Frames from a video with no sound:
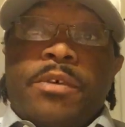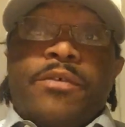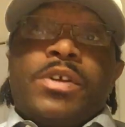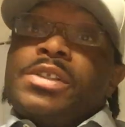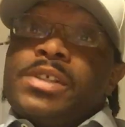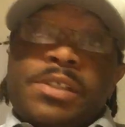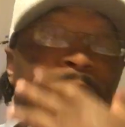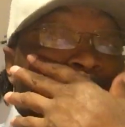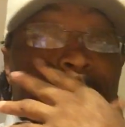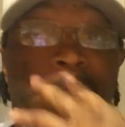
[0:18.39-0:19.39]
we first
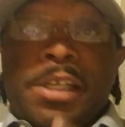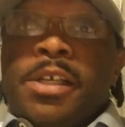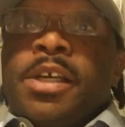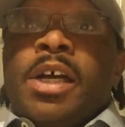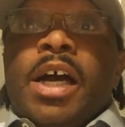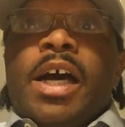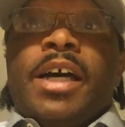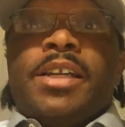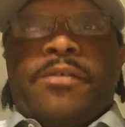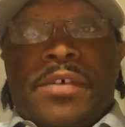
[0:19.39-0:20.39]
should
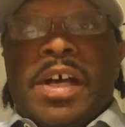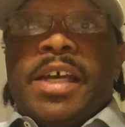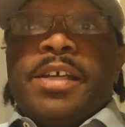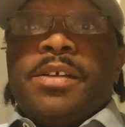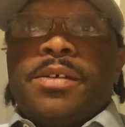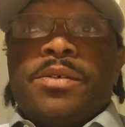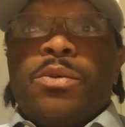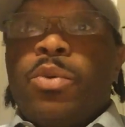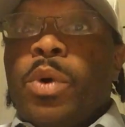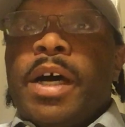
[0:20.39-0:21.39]
define
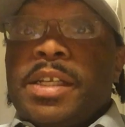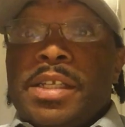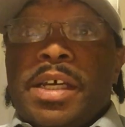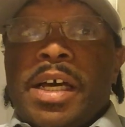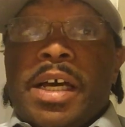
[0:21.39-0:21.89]
what